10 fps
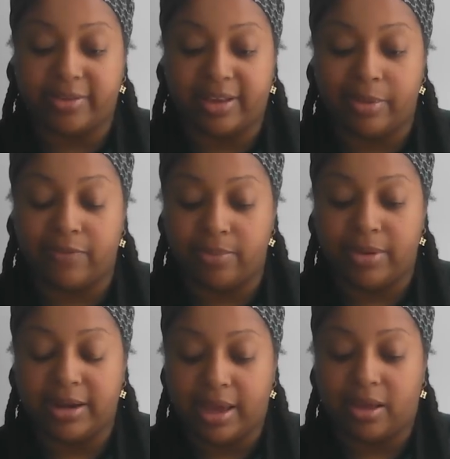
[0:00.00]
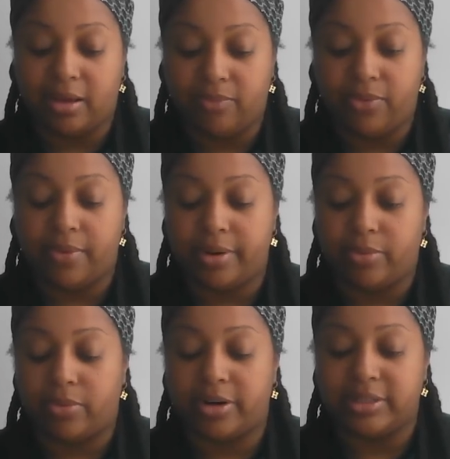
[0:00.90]
Some of them may not come forward,
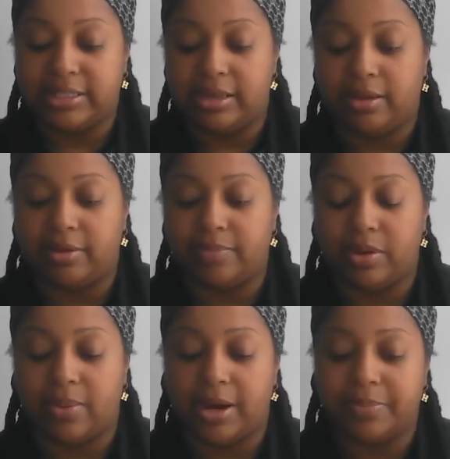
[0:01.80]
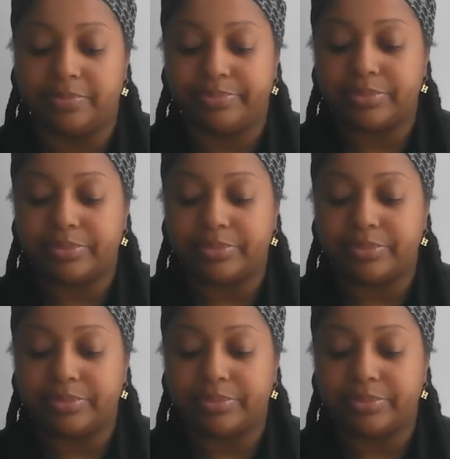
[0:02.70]
but we're going to see here. All right.